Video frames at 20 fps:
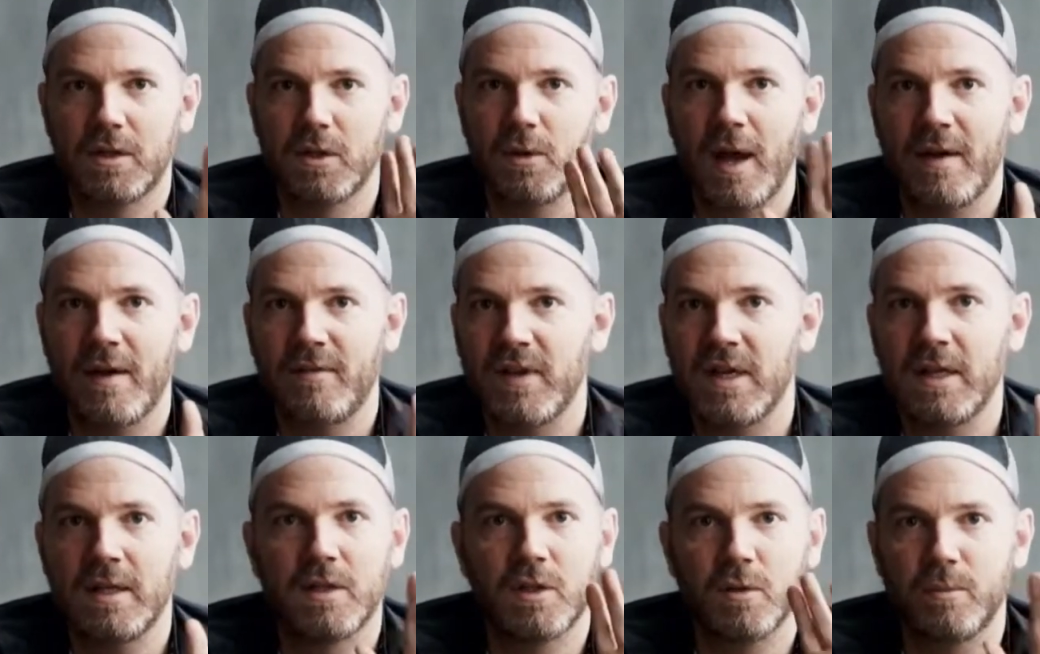Too
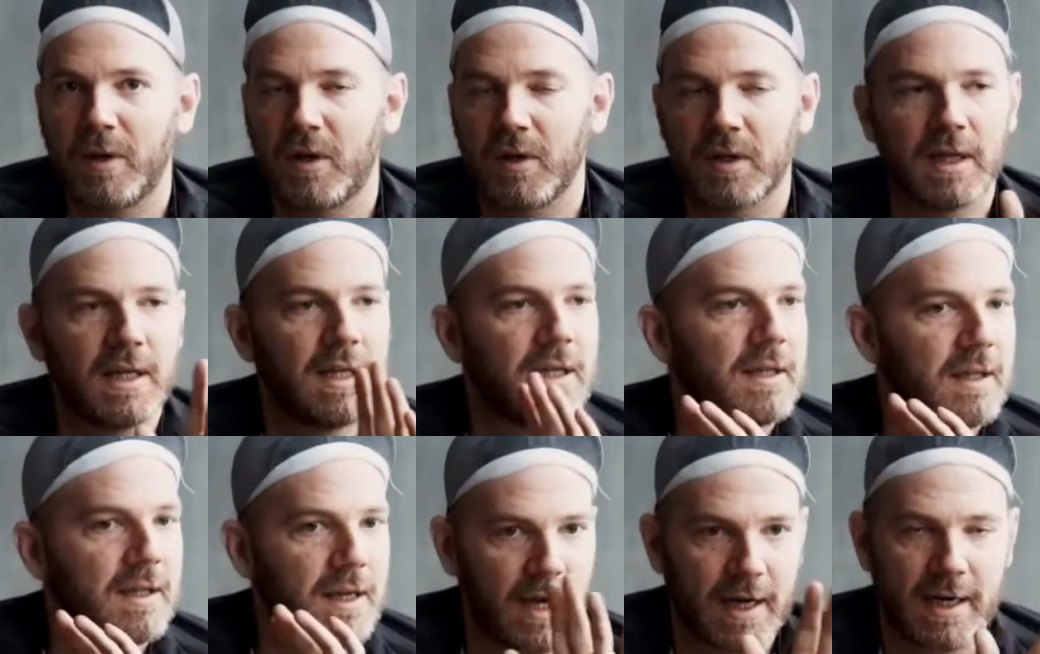heavy, too
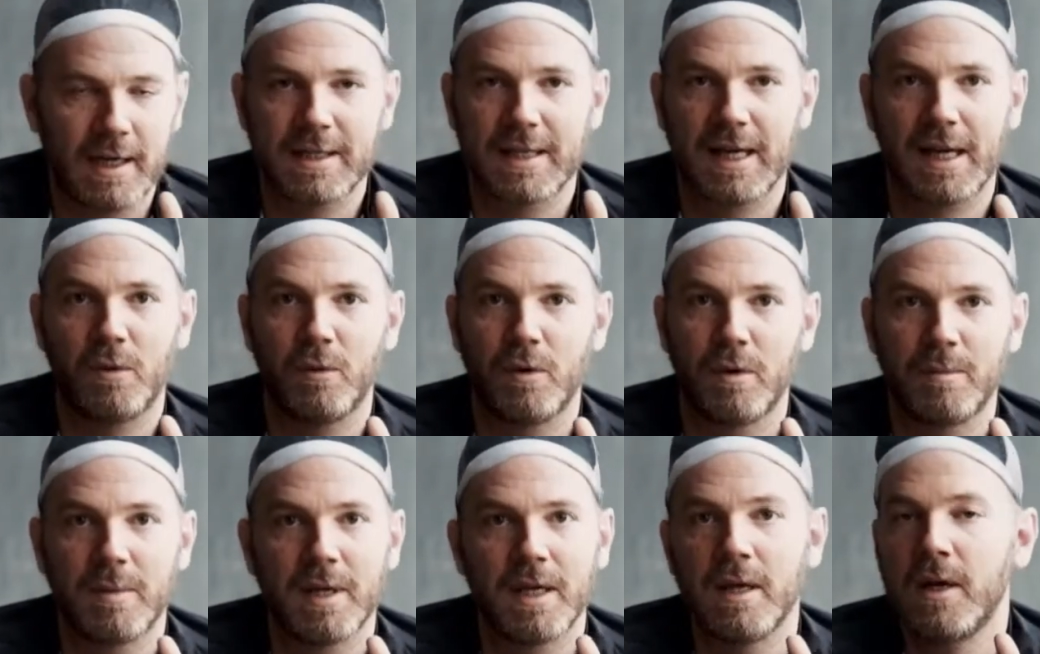bulky, not gonna take it
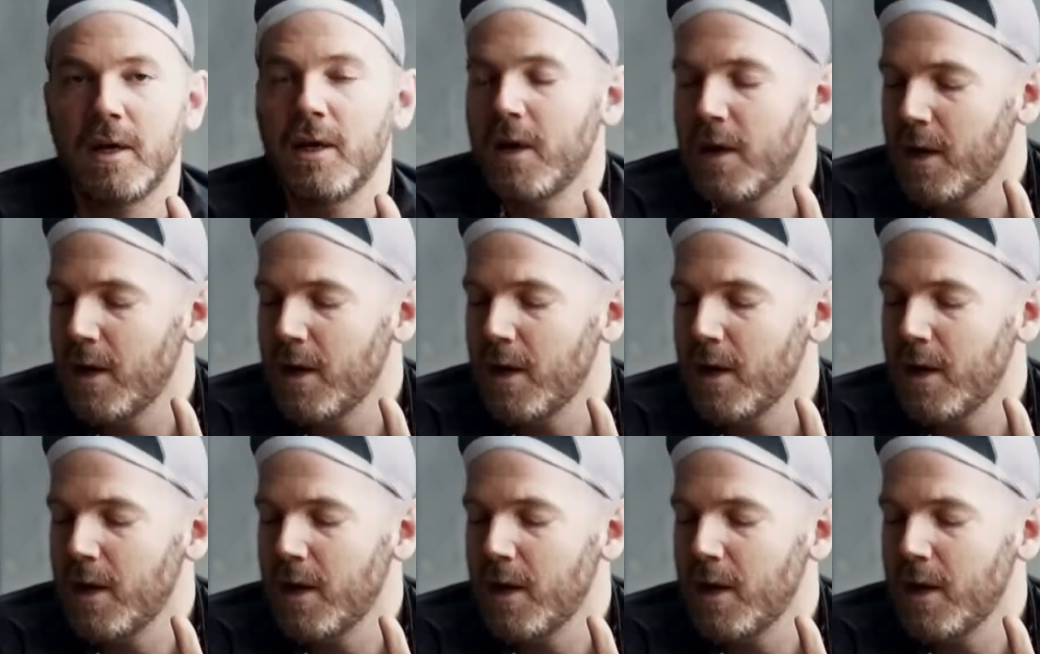with me.